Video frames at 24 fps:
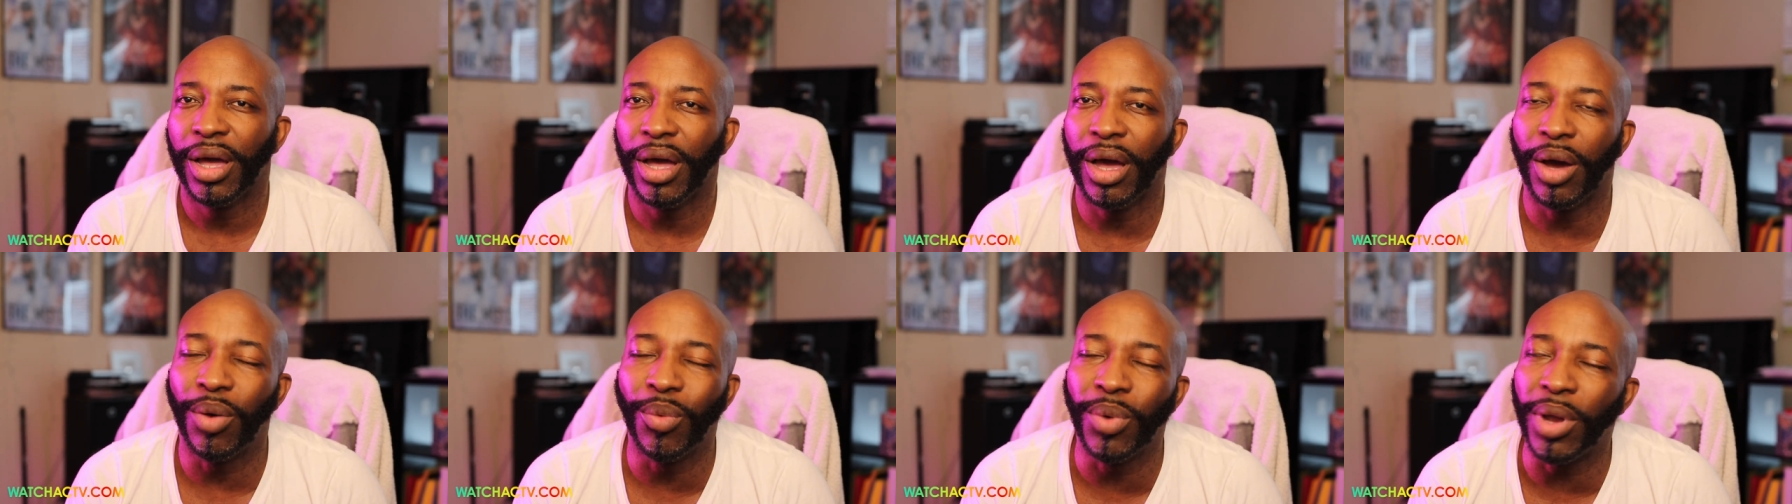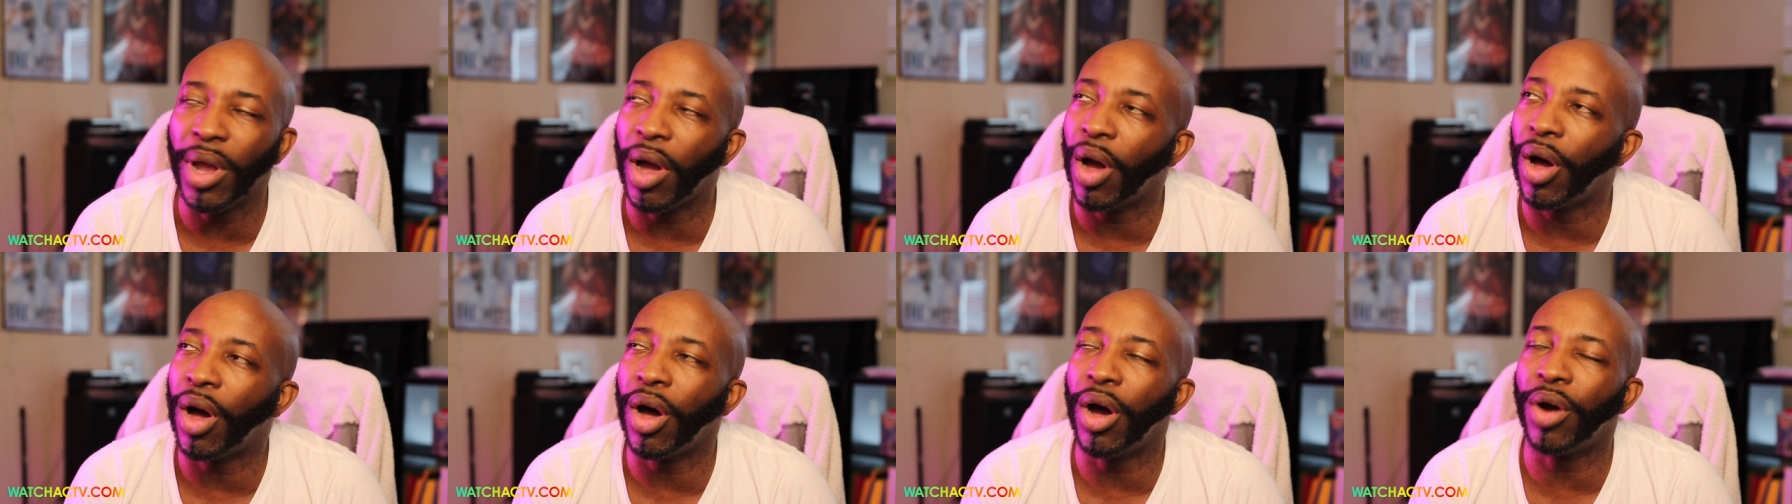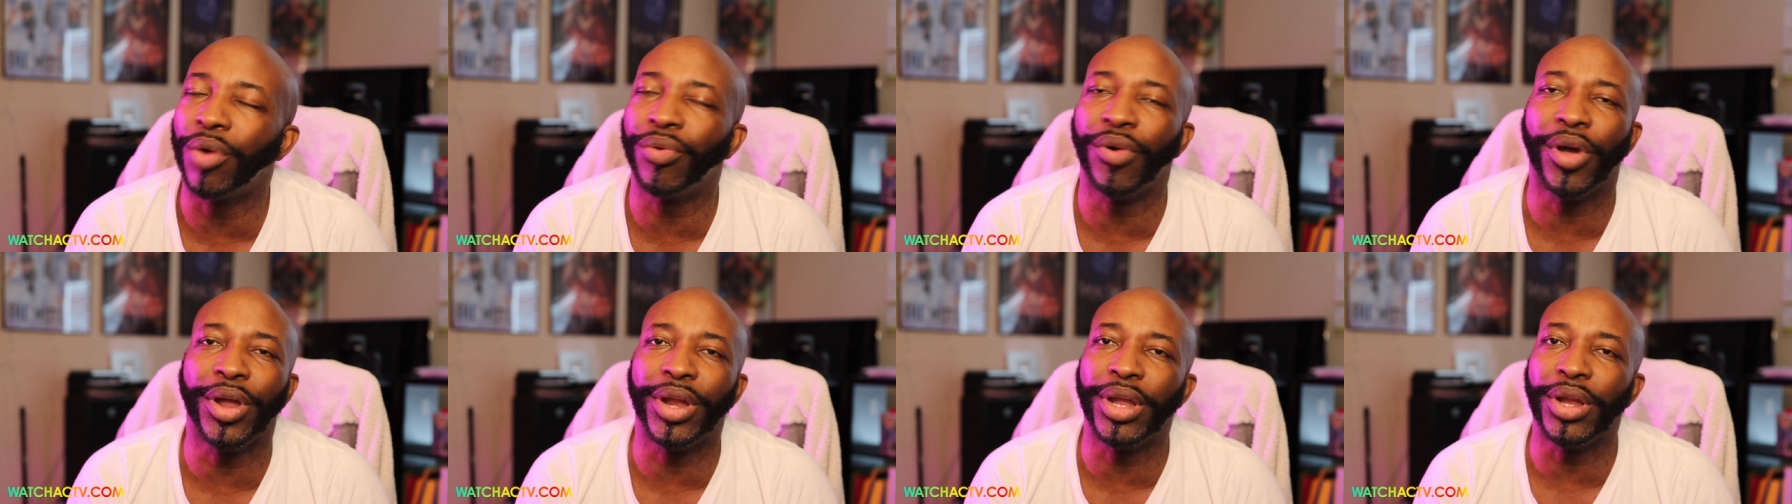We
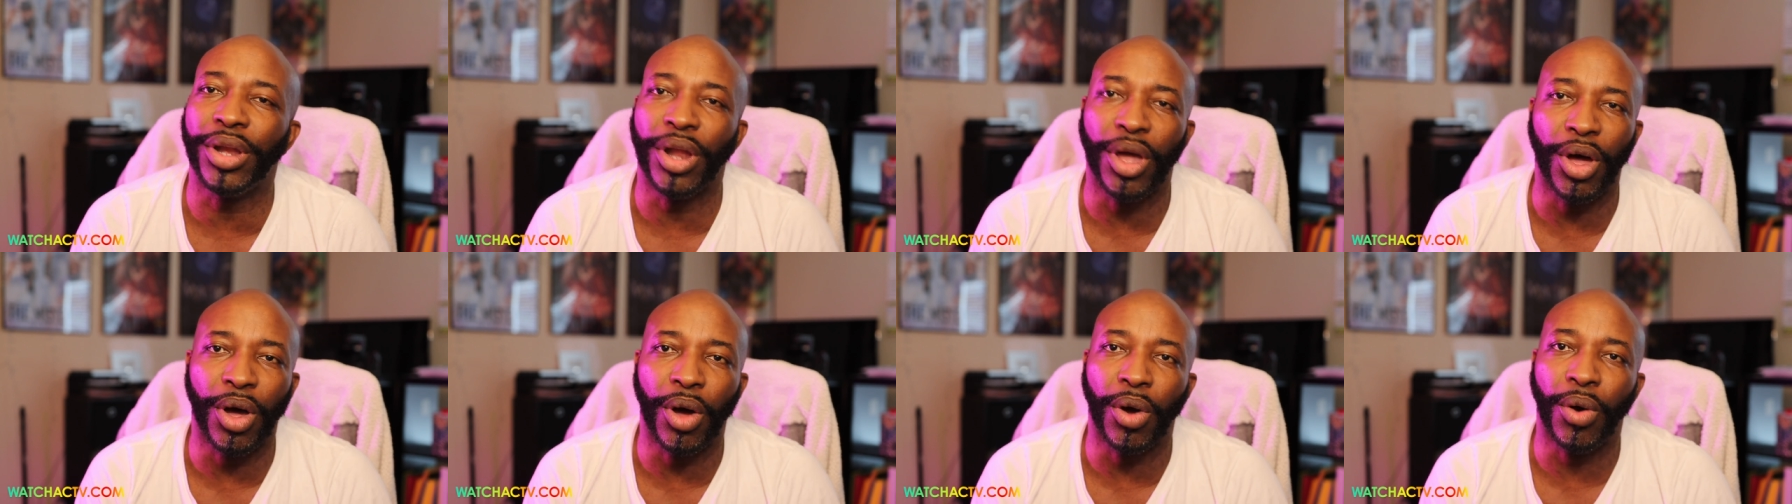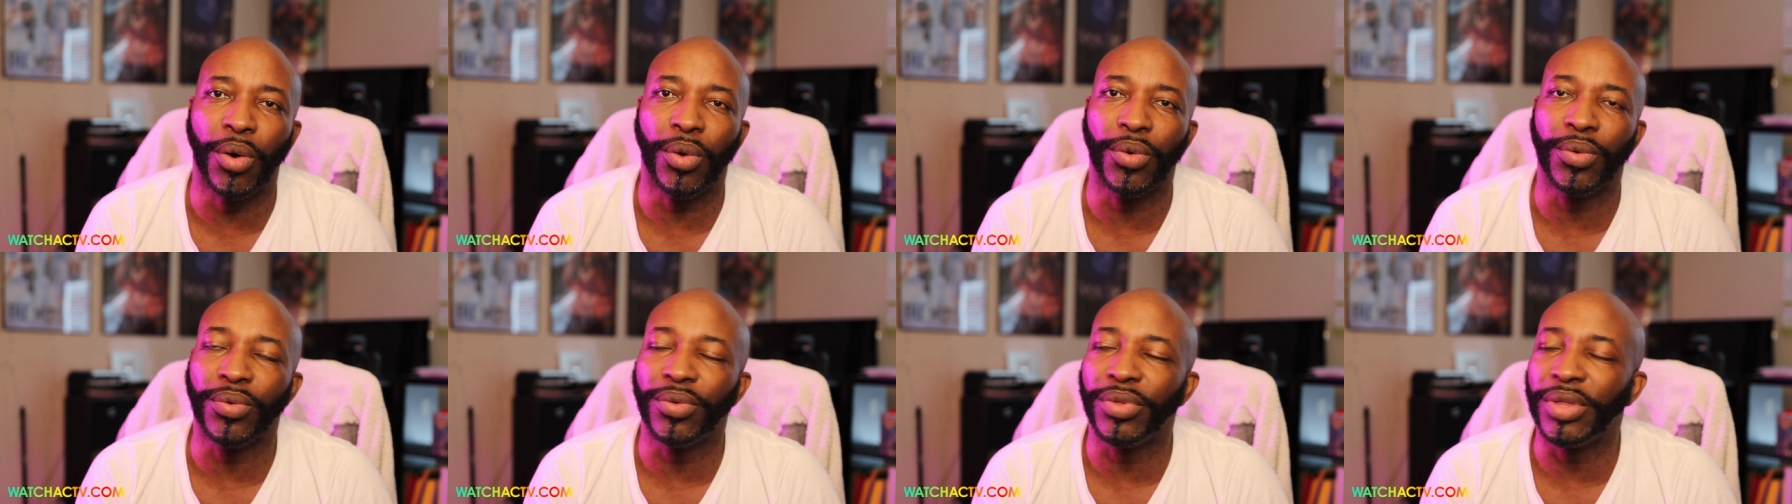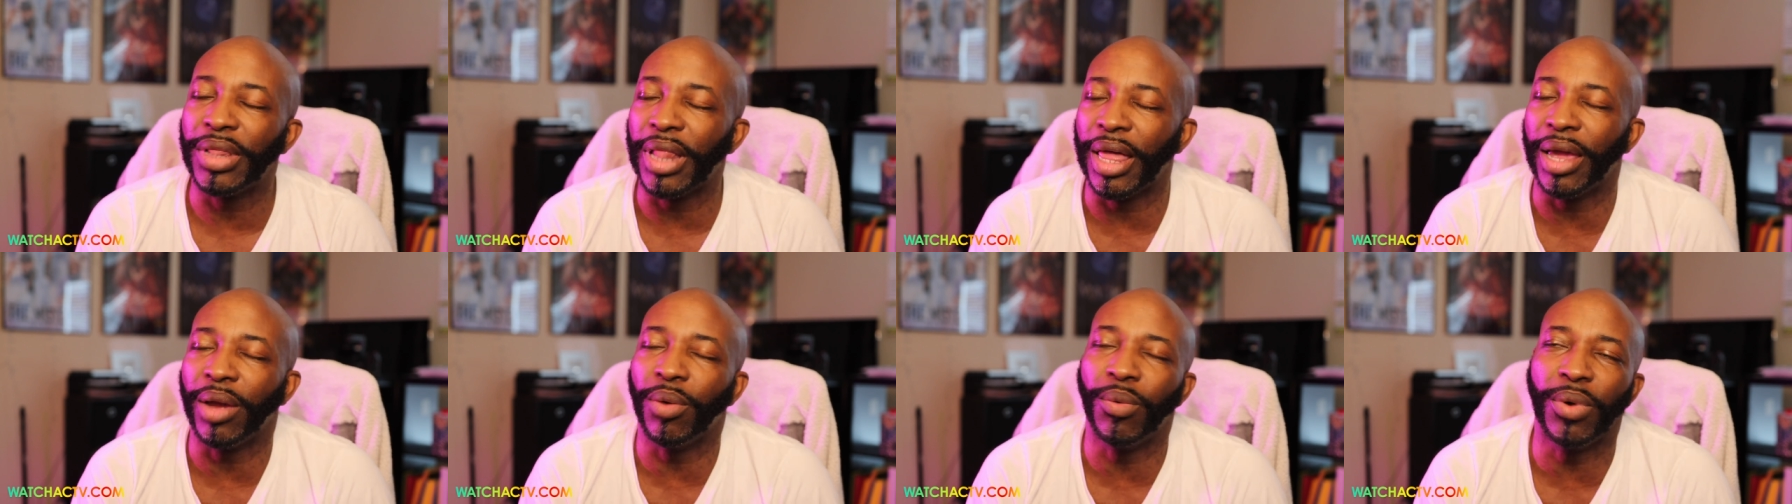already know.
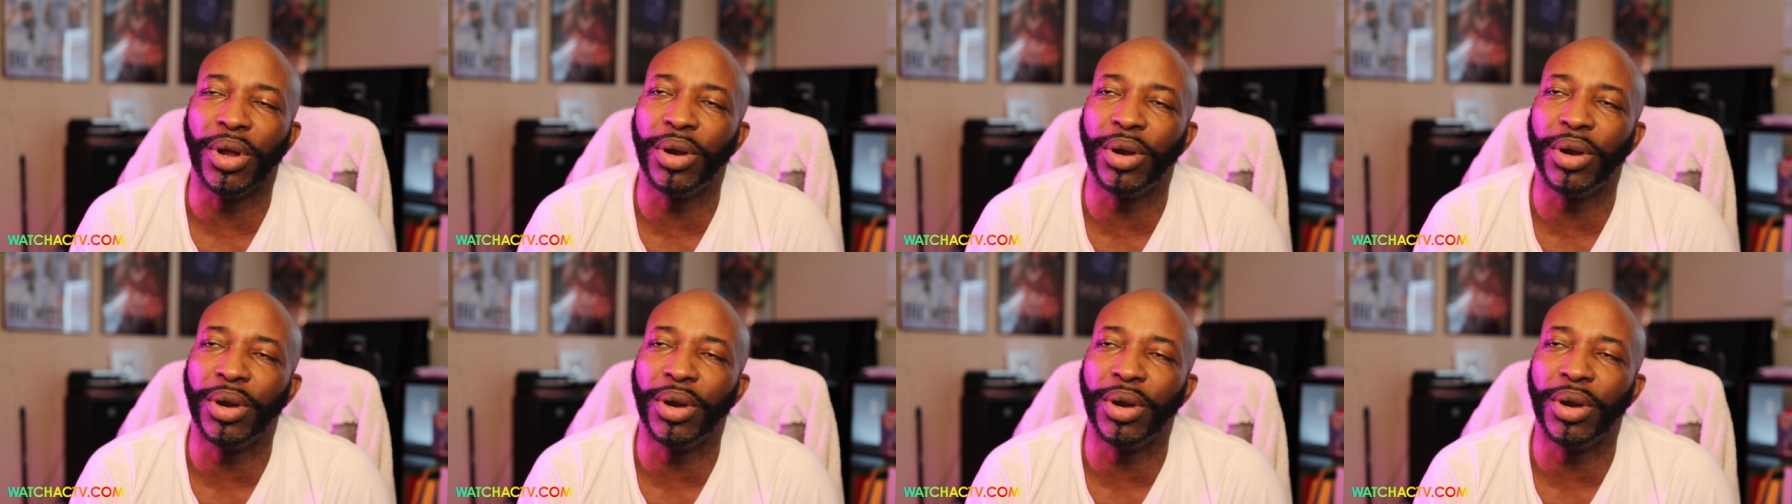Like,